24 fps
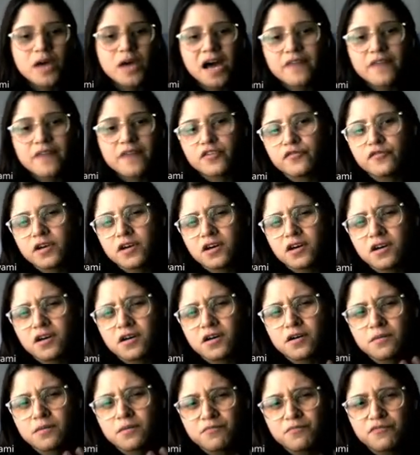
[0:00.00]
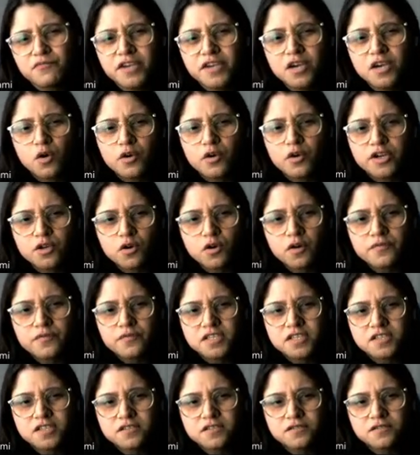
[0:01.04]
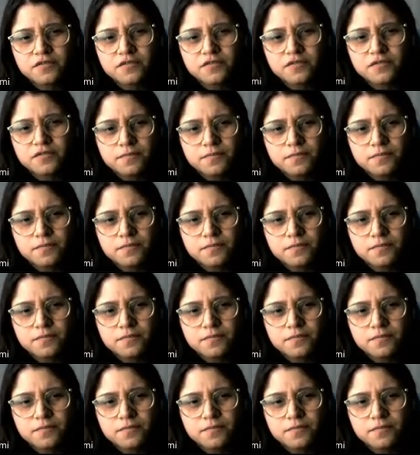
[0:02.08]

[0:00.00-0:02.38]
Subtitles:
you have the audio of this?